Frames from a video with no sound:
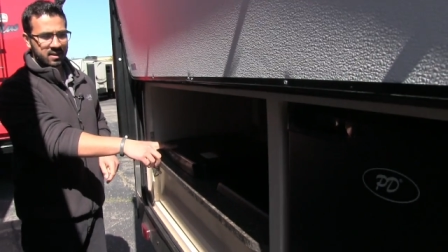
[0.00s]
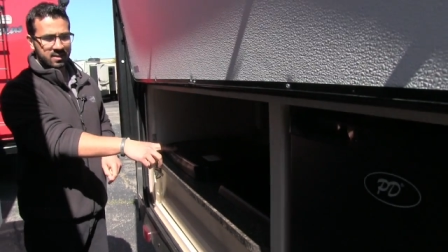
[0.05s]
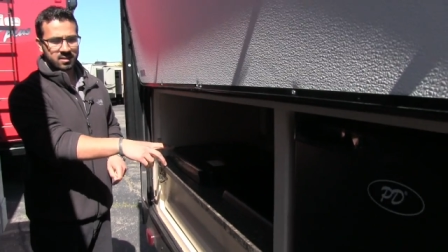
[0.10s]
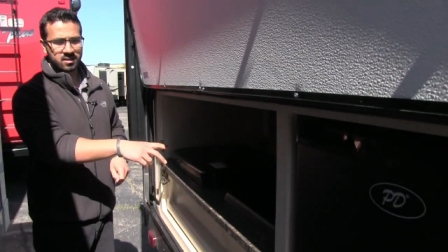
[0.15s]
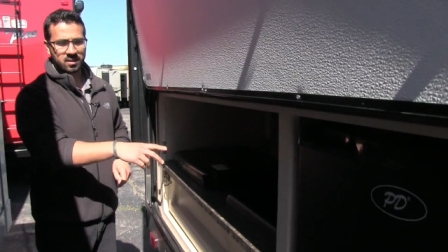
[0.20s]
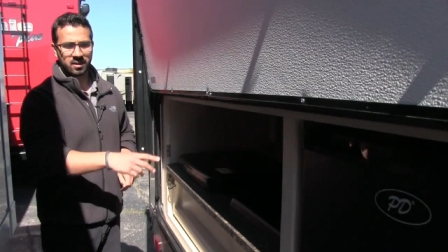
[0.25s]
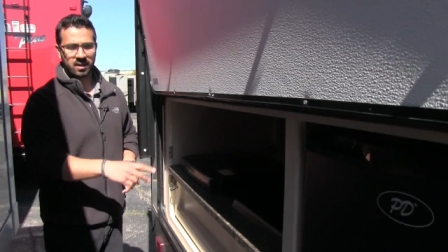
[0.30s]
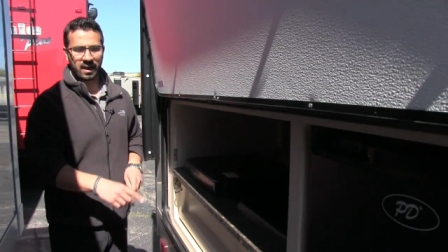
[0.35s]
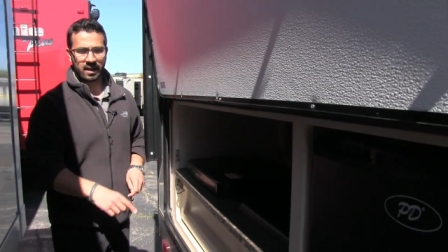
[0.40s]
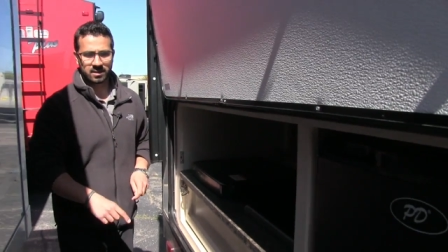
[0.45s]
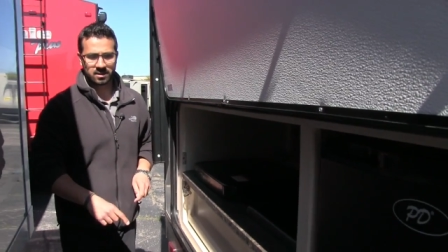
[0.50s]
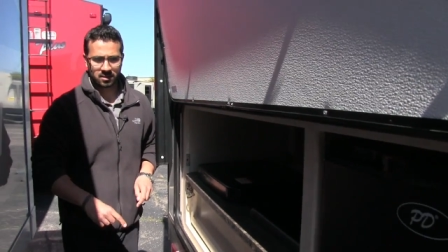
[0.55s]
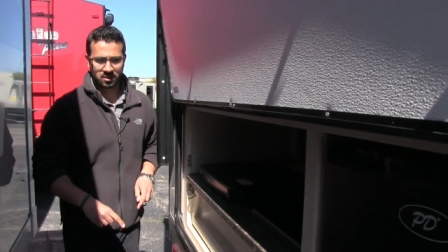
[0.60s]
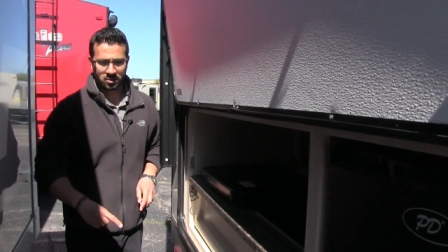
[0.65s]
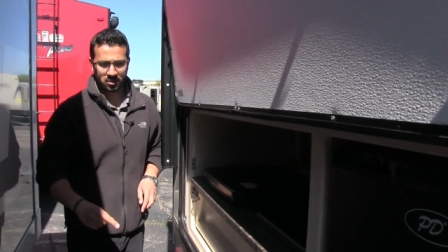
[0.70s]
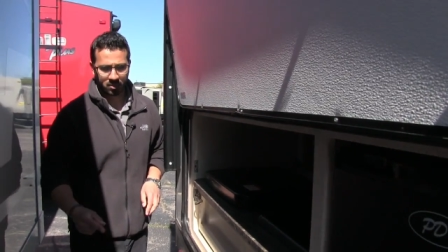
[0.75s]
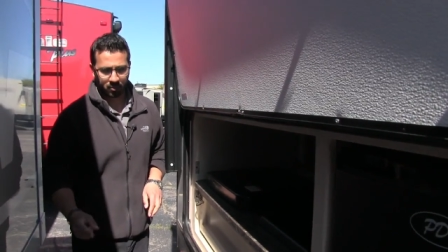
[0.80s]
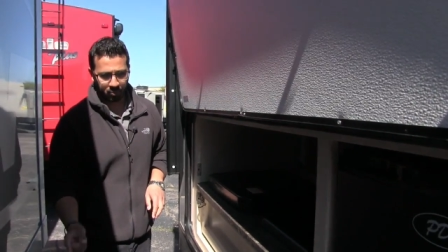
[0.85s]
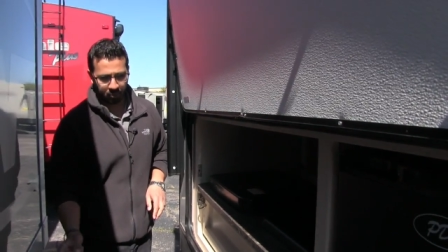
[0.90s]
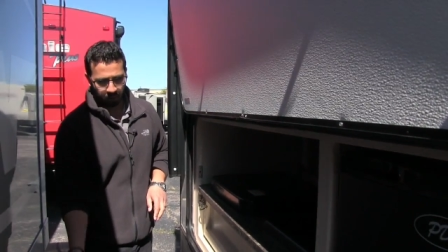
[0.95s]
is connected
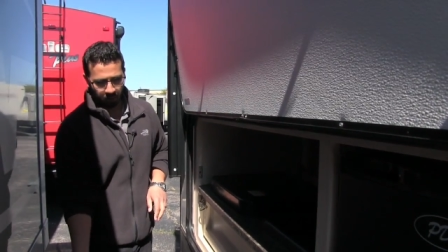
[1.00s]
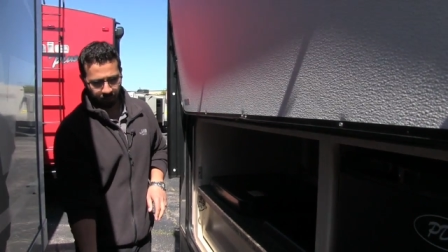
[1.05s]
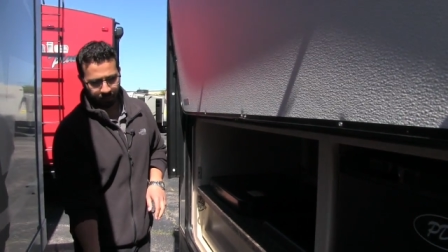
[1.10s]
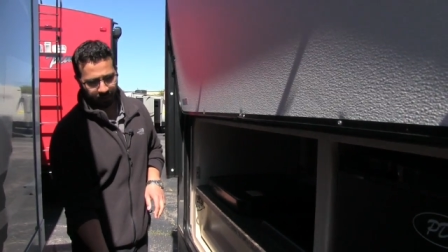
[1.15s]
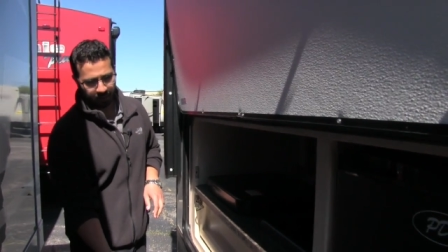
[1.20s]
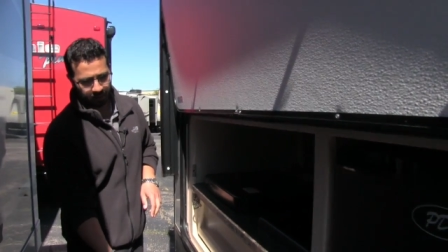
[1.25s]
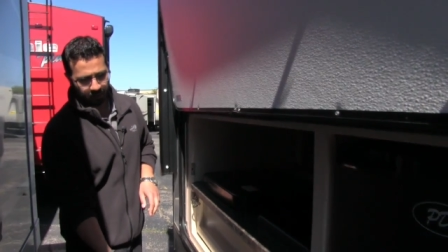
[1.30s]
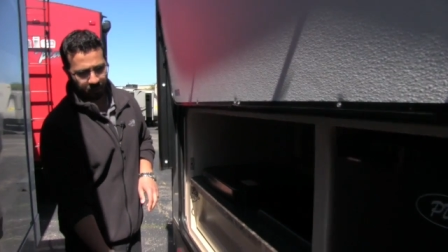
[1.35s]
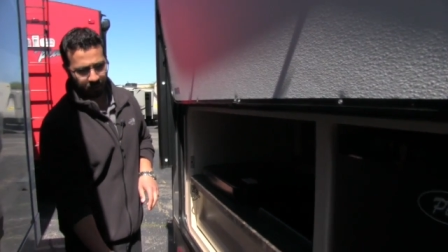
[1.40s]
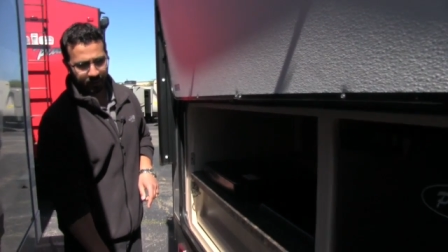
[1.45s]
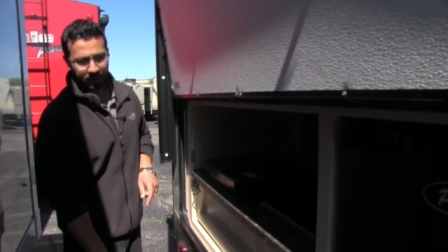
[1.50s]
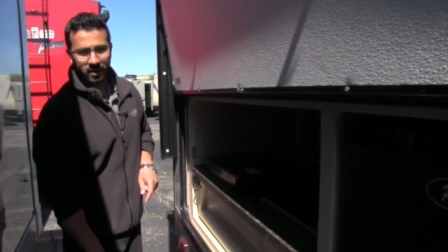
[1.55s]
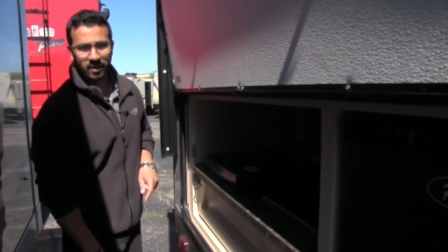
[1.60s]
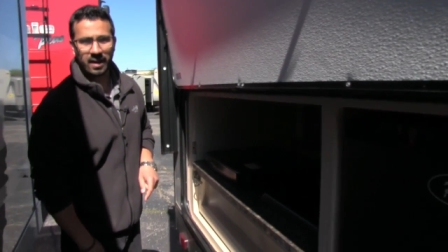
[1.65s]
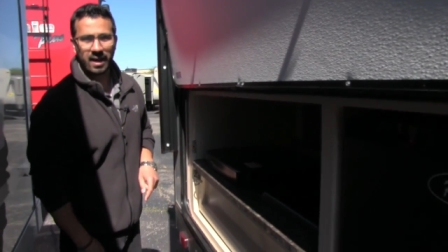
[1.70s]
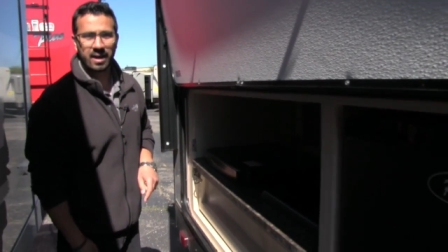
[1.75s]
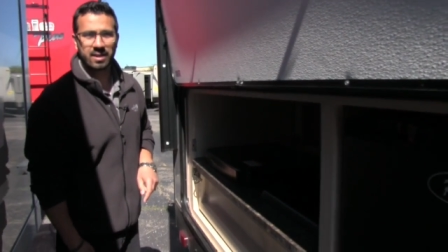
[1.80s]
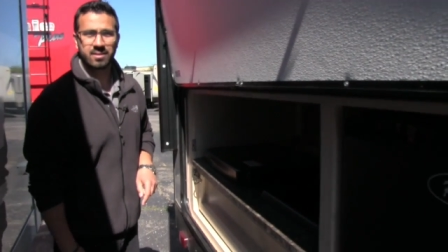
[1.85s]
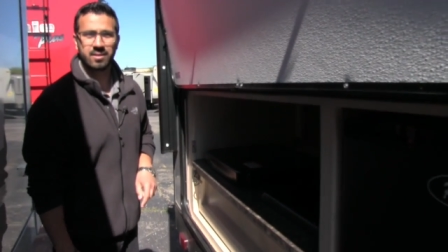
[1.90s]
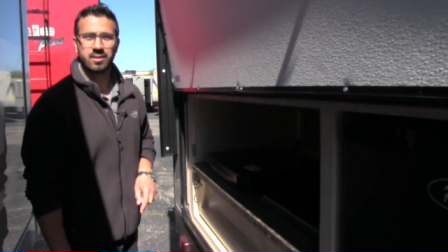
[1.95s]
to the propane quick
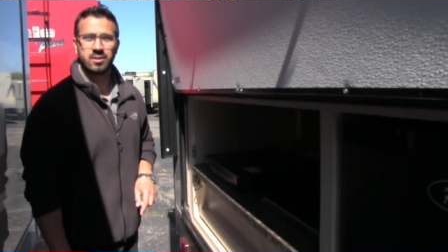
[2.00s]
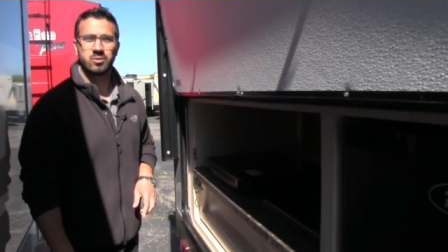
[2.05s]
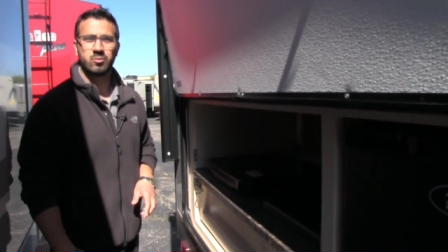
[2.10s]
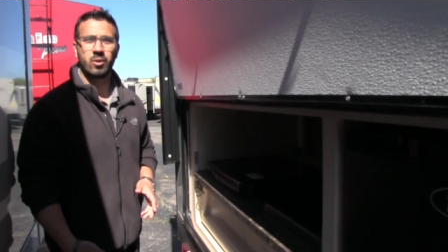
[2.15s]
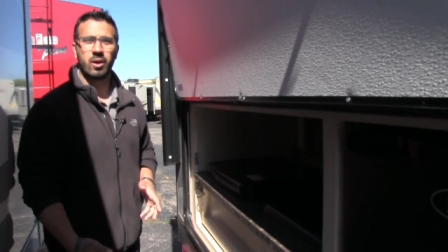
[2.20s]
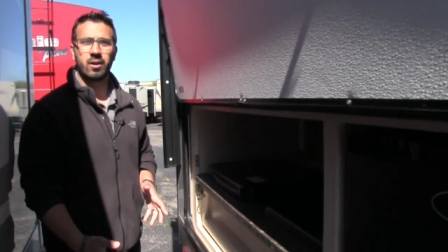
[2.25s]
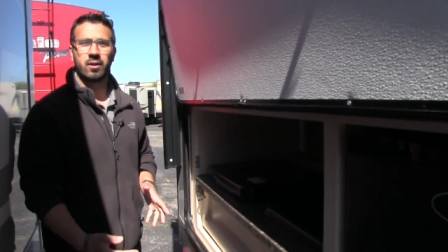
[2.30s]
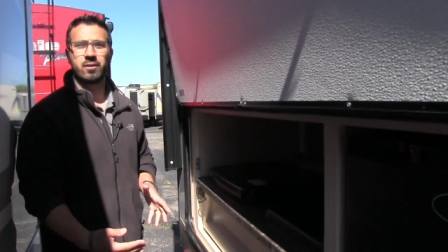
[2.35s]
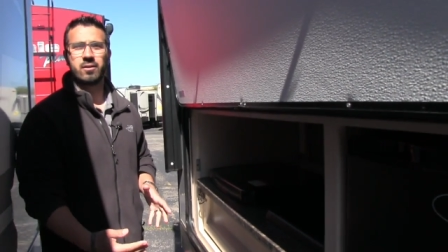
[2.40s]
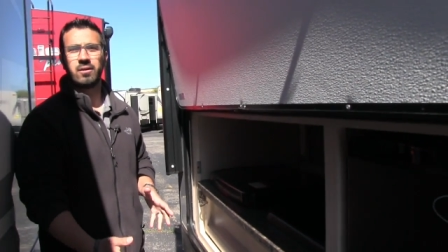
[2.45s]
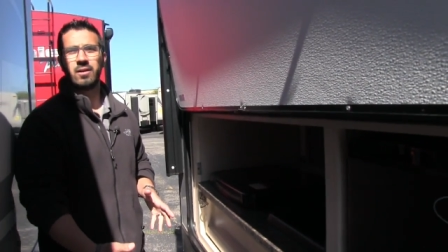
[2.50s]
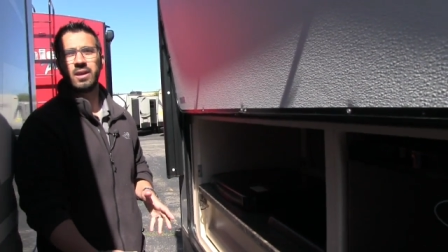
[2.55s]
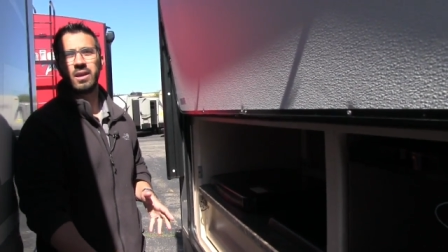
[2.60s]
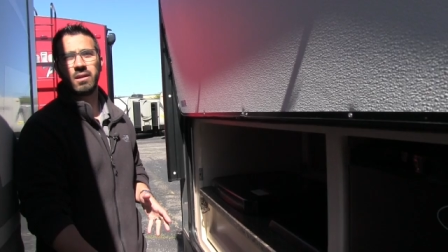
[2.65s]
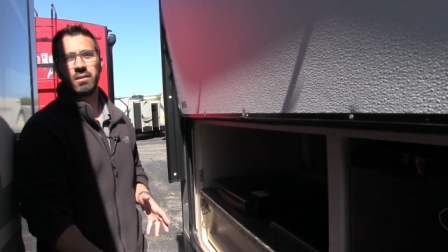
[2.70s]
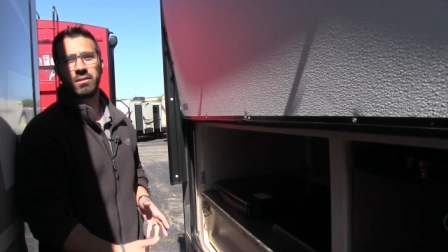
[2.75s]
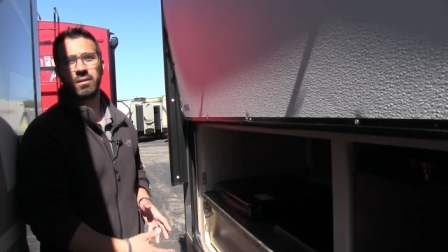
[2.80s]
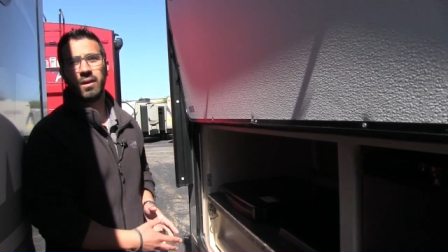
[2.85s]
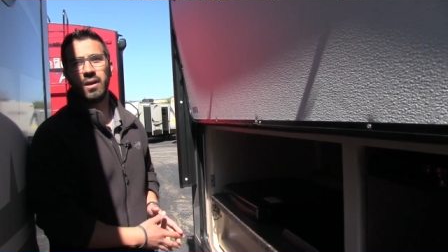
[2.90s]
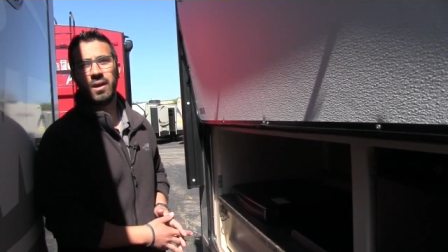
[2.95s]
connect that is right
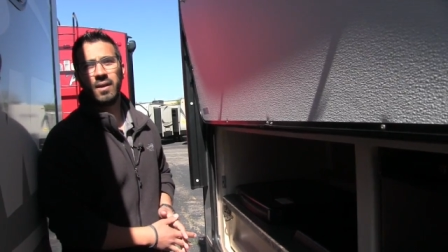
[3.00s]
underneath.